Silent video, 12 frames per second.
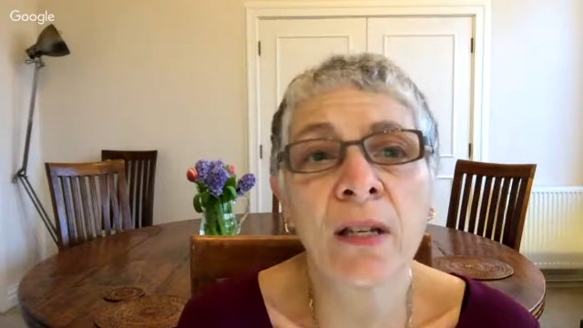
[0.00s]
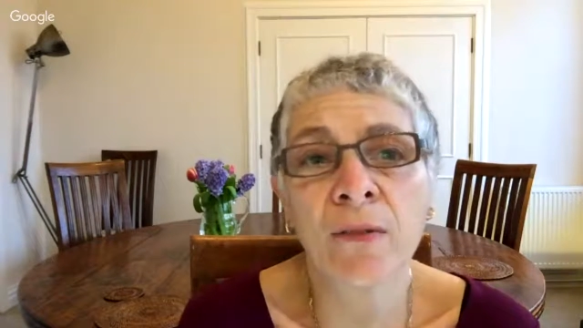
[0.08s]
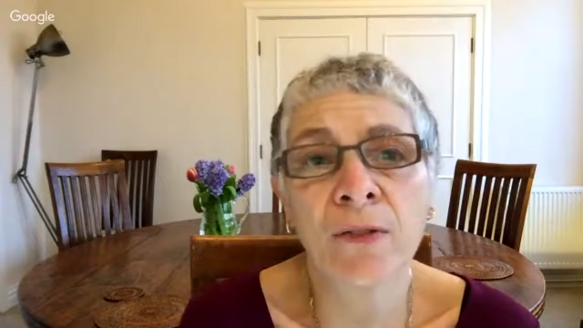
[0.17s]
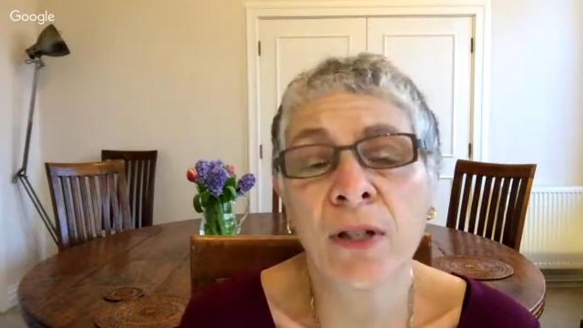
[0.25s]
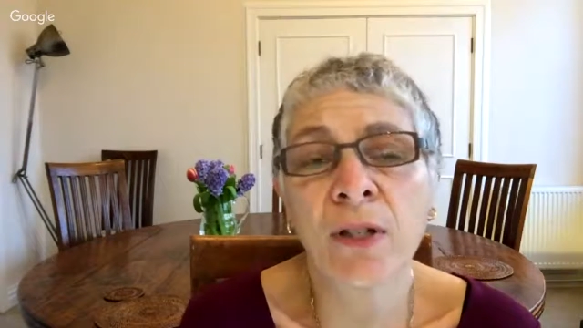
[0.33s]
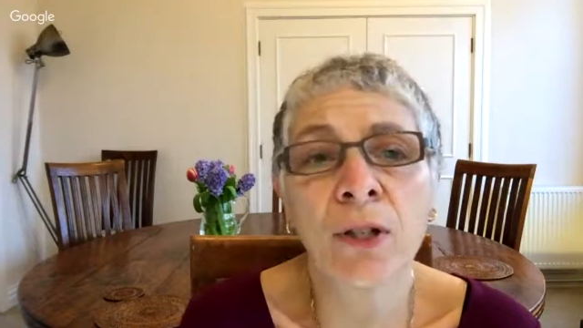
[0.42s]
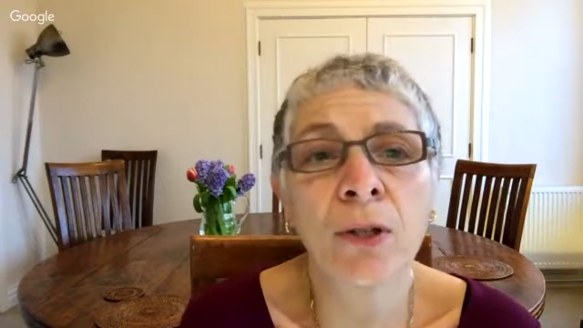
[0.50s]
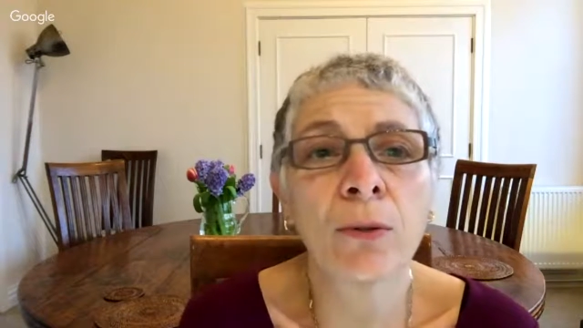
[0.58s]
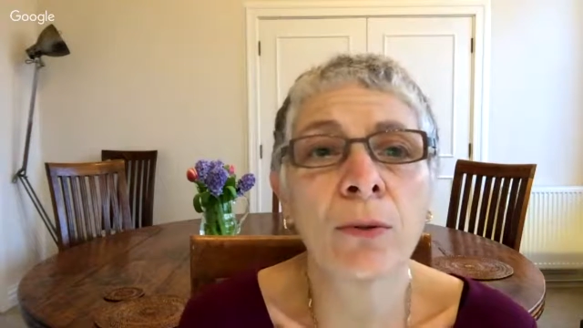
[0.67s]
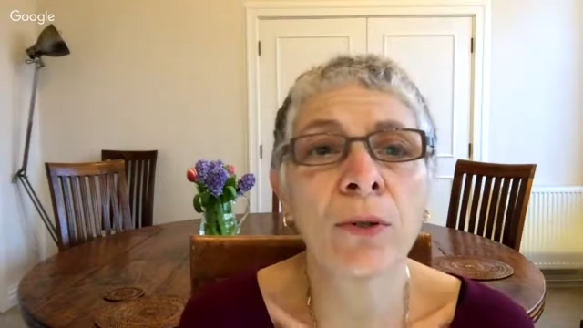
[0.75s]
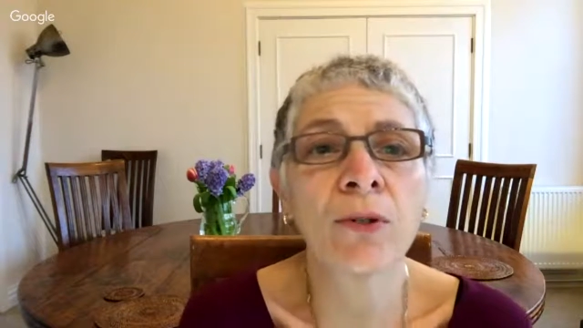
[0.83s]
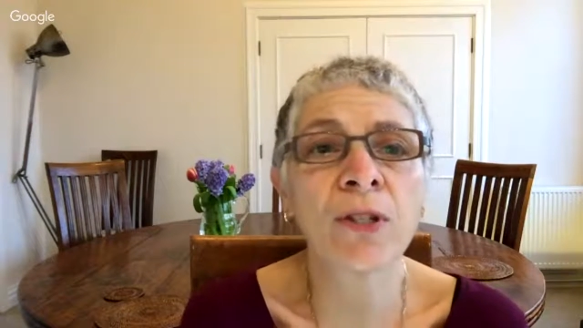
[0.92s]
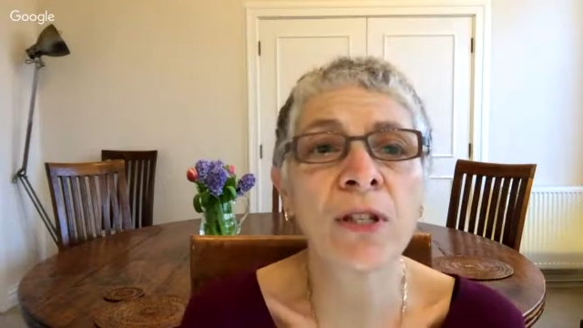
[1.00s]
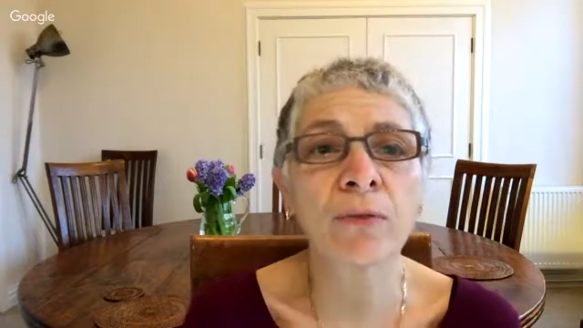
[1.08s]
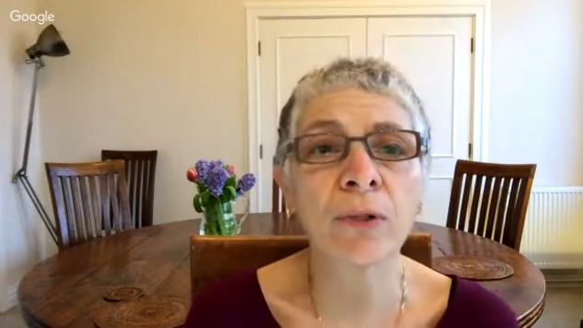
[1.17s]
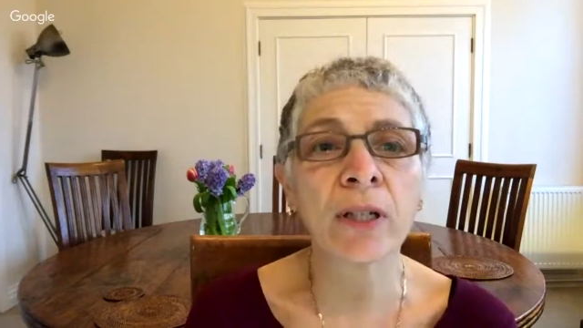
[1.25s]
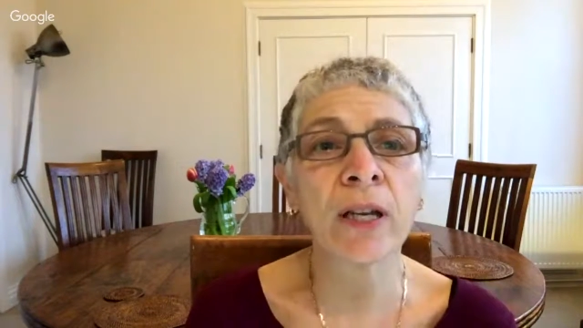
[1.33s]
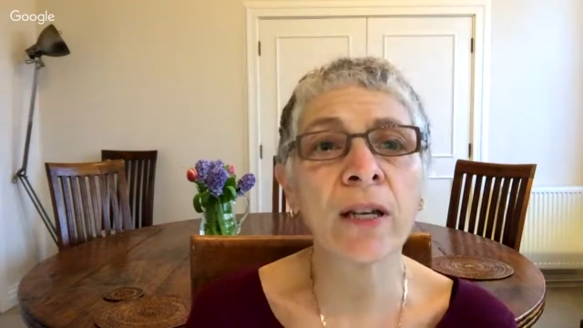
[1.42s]
I've said to you on
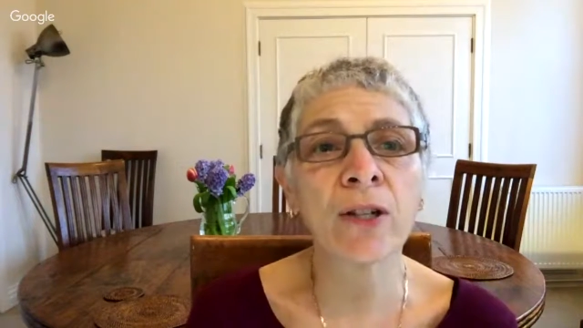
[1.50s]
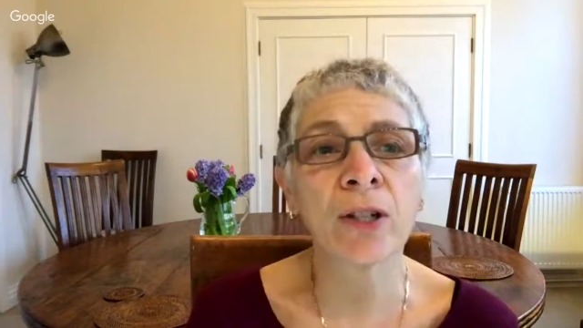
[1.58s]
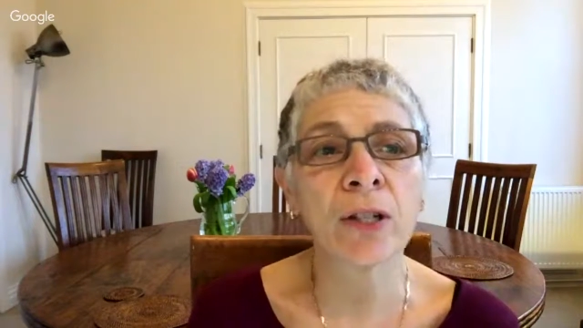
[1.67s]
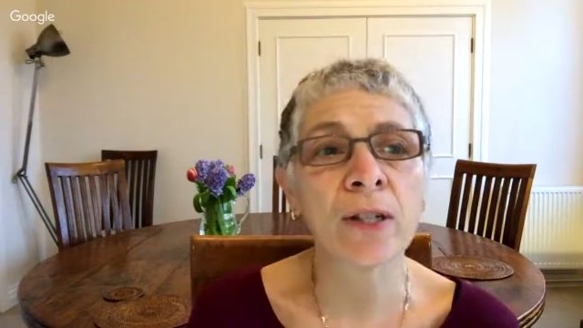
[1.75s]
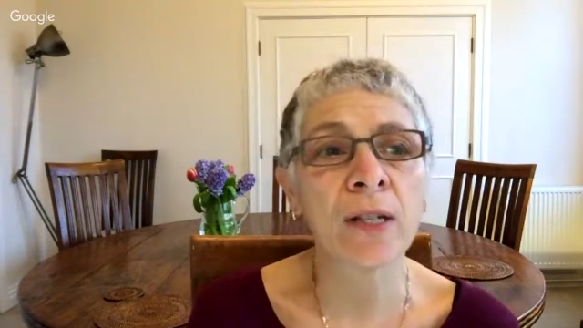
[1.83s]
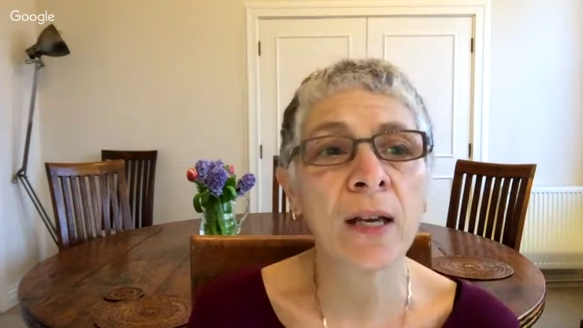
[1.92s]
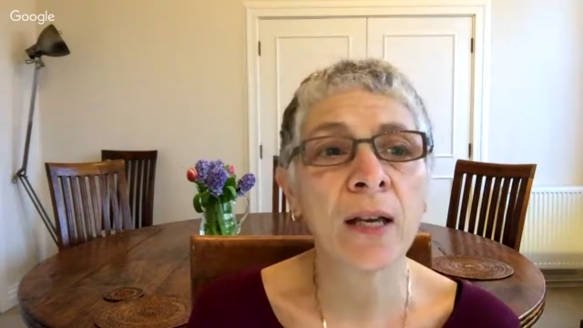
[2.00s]
several occasions,